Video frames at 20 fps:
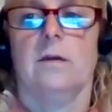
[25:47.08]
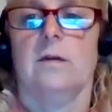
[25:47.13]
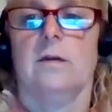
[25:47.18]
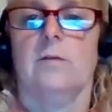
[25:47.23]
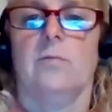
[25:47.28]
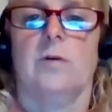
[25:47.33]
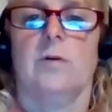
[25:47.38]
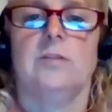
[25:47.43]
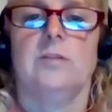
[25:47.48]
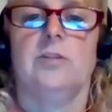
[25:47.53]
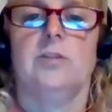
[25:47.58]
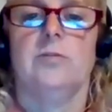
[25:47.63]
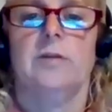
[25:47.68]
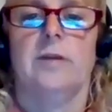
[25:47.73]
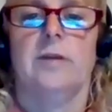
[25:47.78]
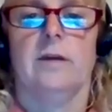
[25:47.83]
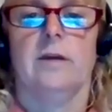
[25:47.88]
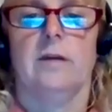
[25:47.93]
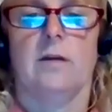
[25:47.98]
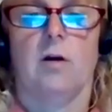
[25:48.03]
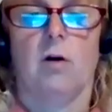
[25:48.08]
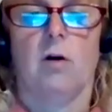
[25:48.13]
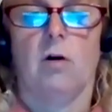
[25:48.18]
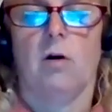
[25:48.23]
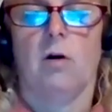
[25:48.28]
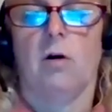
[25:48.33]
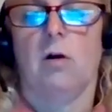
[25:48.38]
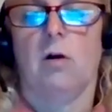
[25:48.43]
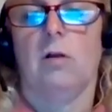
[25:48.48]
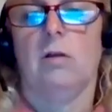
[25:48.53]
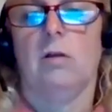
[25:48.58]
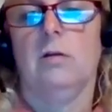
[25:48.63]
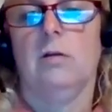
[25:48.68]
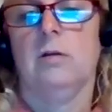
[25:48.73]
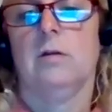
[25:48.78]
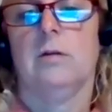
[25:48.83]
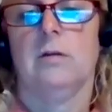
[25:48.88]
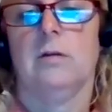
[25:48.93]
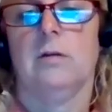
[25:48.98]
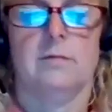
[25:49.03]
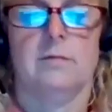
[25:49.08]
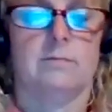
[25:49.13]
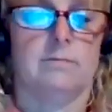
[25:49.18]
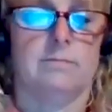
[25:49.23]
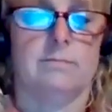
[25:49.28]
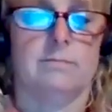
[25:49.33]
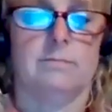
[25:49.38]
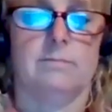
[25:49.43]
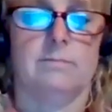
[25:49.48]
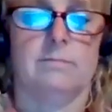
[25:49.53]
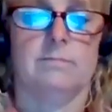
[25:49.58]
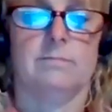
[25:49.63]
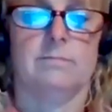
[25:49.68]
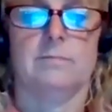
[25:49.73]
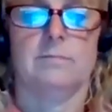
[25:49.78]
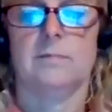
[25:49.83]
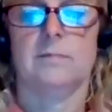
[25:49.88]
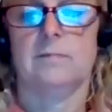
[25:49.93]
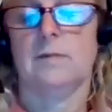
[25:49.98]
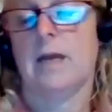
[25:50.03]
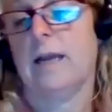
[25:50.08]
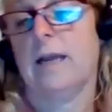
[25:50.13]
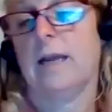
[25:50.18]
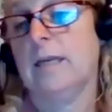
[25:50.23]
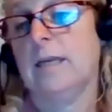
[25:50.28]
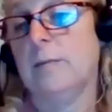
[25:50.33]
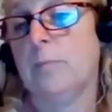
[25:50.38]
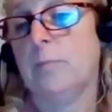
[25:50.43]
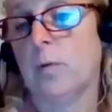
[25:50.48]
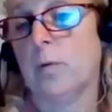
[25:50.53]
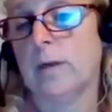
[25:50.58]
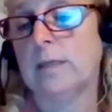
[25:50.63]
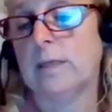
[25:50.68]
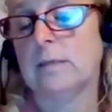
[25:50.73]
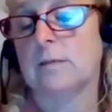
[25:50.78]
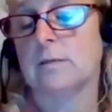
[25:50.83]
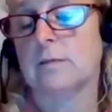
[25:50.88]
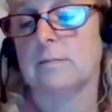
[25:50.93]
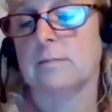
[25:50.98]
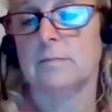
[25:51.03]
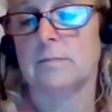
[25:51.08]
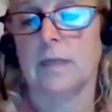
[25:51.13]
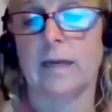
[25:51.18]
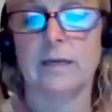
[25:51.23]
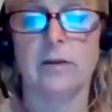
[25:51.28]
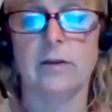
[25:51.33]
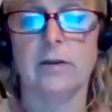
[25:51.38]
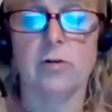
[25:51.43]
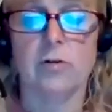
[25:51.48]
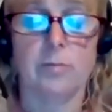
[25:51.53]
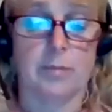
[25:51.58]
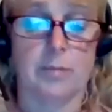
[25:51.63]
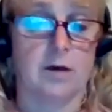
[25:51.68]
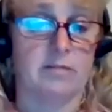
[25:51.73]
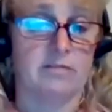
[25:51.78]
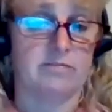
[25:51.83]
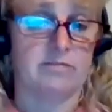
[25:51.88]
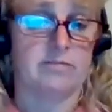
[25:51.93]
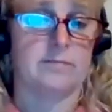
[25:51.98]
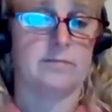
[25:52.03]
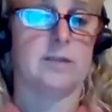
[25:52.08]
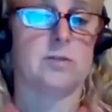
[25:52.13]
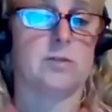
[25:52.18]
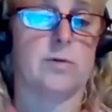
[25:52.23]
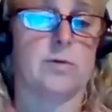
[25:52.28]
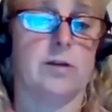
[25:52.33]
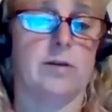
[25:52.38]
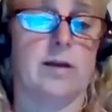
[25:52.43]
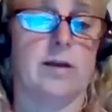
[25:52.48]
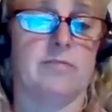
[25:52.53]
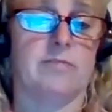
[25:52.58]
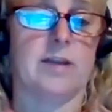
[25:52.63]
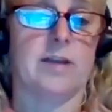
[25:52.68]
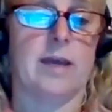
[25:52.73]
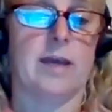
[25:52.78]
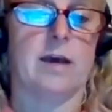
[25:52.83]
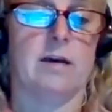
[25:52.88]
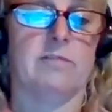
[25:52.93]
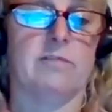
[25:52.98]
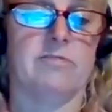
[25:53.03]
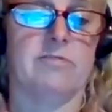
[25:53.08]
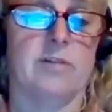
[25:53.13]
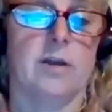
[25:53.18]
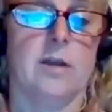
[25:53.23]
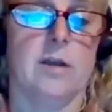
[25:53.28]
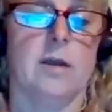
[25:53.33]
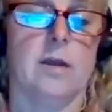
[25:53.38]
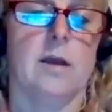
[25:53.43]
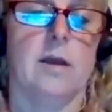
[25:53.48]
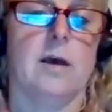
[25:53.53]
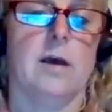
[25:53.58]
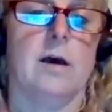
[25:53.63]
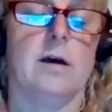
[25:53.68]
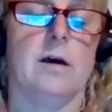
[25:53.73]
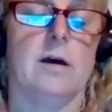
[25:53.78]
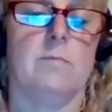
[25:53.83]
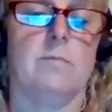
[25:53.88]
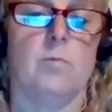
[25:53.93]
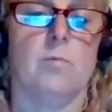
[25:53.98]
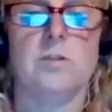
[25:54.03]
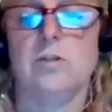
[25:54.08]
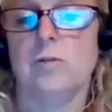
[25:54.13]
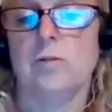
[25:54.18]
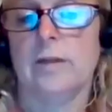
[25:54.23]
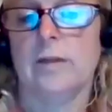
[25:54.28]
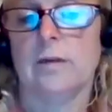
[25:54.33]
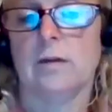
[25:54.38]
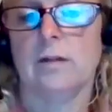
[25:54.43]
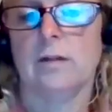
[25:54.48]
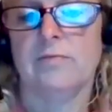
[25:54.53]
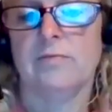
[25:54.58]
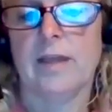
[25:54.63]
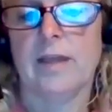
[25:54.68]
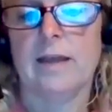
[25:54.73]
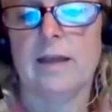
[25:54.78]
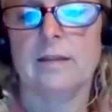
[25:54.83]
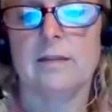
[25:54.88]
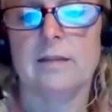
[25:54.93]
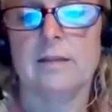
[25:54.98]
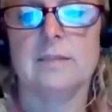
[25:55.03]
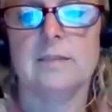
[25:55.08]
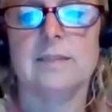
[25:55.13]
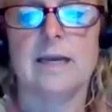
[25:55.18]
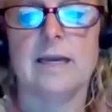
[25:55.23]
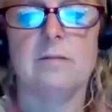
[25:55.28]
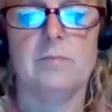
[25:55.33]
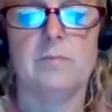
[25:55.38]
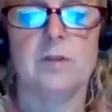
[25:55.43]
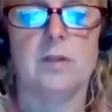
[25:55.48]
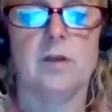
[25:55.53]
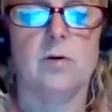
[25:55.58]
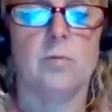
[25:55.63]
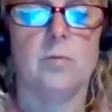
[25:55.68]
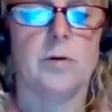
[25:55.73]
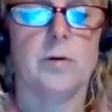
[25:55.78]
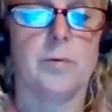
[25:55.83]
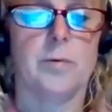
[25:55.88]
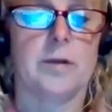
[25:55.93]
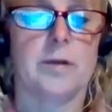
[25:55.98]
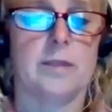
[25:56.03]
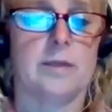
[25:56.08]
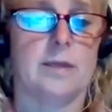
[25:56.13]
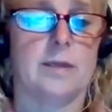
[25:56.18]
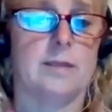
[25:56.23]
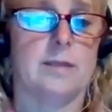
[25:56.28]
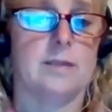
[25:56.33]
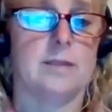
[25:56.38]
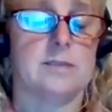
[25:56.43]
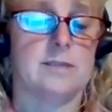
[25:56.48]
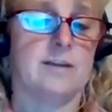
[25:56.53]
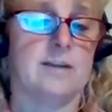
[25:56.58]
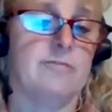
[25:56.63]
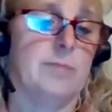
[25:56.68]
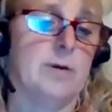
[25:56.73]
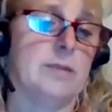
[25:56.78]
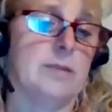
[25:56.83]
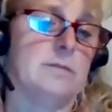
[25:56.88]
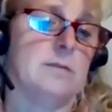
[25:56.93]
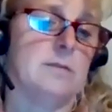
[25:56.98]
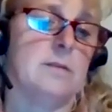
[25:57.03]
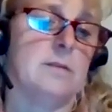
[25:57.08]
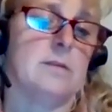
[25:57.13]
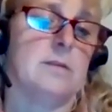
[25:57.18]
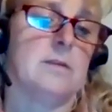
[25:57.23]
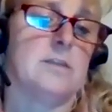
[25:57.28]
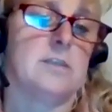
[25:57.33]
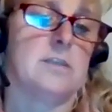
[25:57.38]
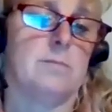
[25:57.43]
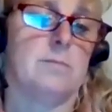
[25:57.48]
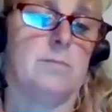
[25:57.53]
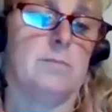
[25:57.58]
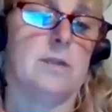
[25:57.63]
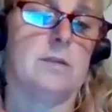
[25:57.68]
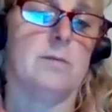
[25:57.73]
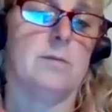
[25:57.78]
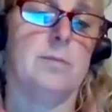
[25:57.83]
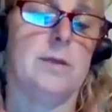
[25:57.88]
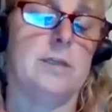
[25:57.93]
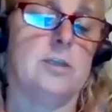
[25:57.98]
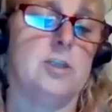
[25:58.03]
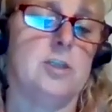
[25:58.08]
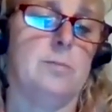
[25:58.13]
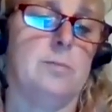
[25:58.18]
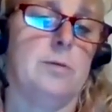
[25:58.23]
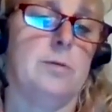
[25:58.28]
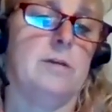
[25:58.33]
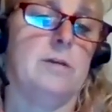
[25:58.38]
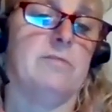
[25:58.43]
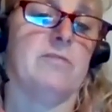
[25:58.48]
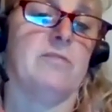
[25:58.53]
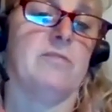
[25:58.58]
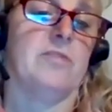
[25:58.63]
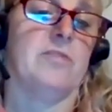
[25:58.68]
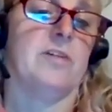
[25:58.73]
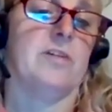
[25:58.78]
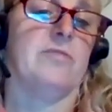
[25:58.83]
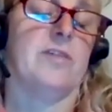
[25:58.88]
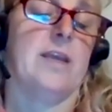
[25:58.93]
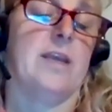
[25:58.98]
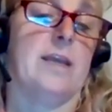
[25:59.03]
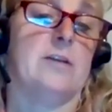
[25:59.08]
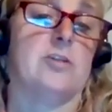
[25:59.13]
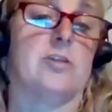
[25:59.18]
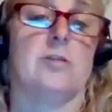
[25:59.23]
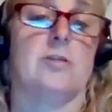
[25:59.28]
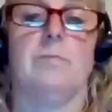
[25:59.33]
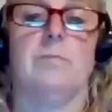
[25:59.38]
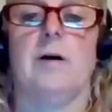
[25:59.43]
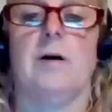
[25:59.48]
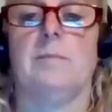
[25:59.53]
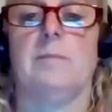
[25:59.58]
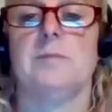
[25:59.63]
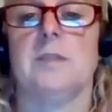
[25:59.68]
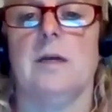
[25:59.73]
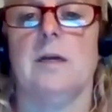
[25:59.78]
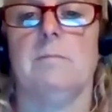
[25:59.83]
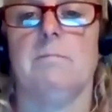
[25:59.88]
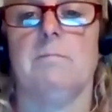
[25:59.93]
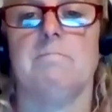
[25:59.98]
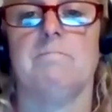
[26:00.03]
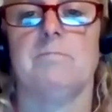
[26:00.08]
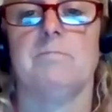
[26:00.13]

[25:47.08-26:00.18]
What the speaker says: Once you get all 90 points, 90 or above is what you have to have. Once you get all of that, then down below where we're clicking the save button, the submit the PGP for verification pops up.